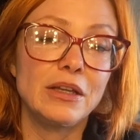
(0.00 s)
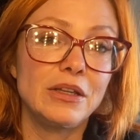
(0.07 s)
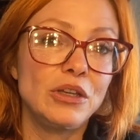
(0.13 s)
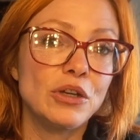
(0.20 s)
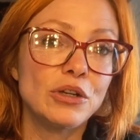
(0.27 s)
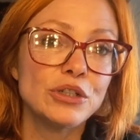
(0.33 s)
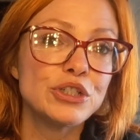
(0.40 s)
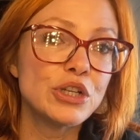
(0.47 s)

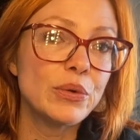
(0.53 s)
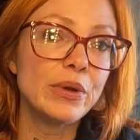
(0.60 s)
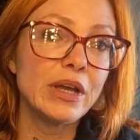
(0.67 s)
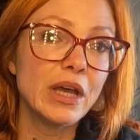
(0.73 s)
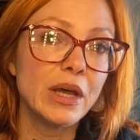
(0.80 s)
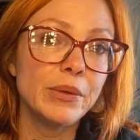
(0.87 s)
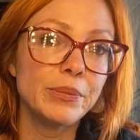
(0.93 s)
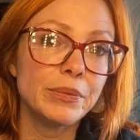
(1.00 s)
you're
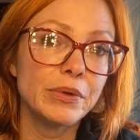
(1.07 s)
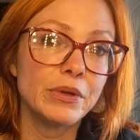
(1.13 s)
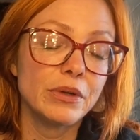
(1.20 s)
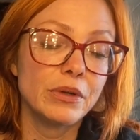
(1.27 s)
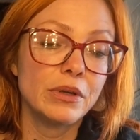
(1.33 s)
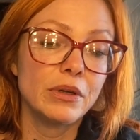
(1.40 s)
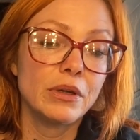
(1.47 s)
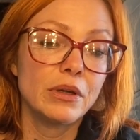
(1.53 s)
showing up,
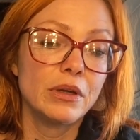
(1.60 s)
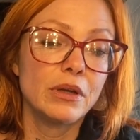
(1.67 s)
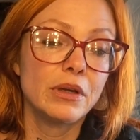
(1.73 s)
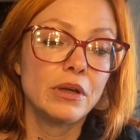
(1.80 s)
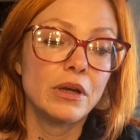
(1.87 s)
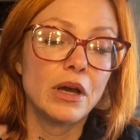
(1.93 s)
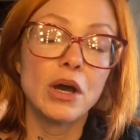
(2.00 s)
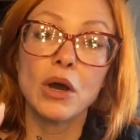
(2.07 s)

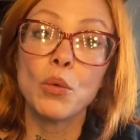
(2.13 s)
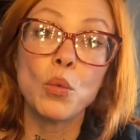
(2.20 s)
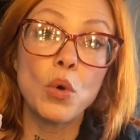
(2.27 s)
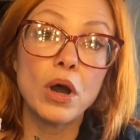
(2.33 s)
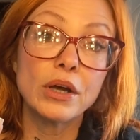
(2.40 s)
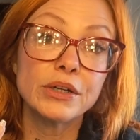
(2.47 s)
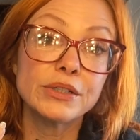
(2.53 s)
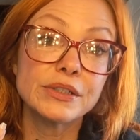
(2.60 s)
a
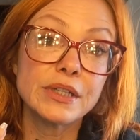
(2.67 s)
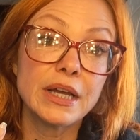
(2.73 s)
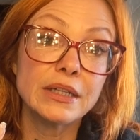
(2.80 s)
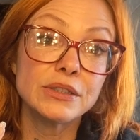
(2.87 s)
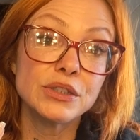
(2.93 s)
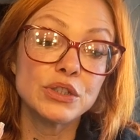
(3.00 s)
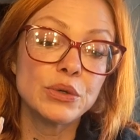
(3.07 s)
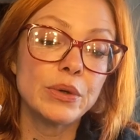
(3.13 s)
water
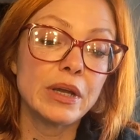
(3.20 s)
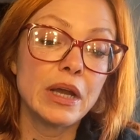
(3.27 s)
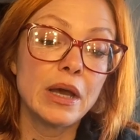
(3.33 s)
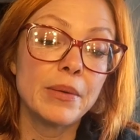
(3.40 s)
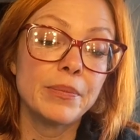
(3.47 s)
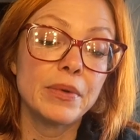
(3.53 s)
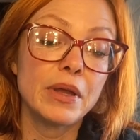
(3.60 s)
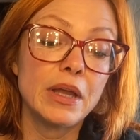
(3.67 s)
sign's showing
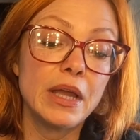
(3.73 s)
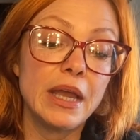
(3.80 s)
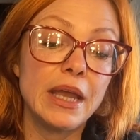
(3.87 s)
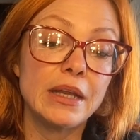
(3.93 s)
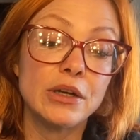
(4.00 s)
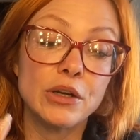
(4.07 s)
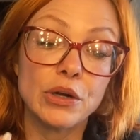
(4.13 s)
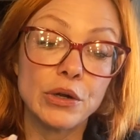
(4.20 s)
up,
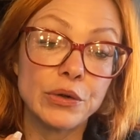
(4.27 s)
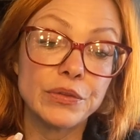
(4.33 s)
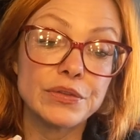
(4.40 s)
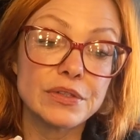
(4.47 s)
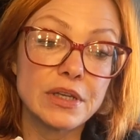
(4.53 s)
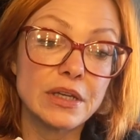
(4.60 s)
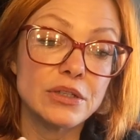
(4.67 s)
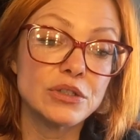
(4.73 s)
and an earth
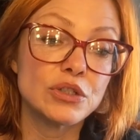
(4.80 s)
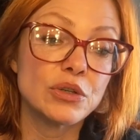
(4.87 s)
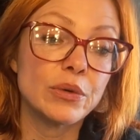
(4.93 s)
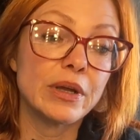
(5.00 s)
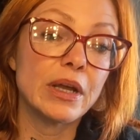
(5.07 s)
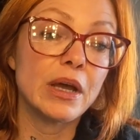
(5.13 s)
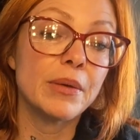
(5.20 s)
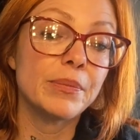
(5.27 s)
sign's
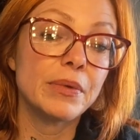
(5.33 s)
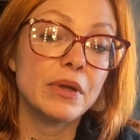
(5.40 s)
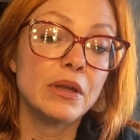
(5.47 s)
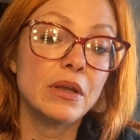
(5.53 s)
showing up.